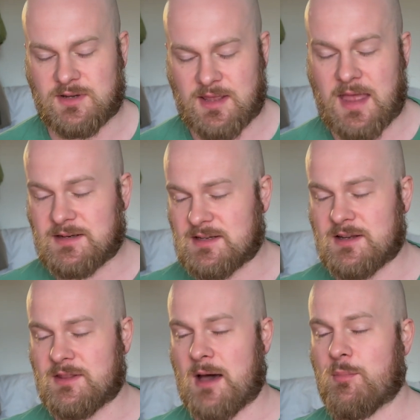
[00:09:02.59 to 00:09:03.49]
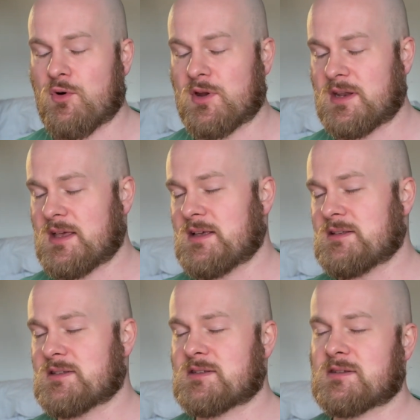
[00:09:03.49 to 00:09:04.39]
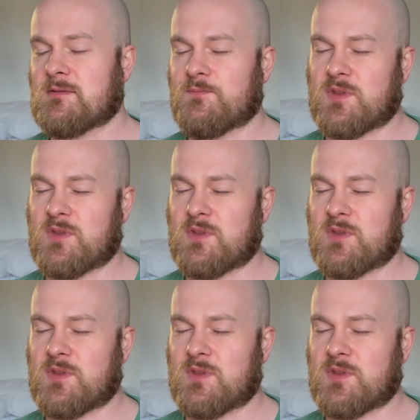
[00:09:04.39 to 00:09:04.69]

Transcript: ended at that point is,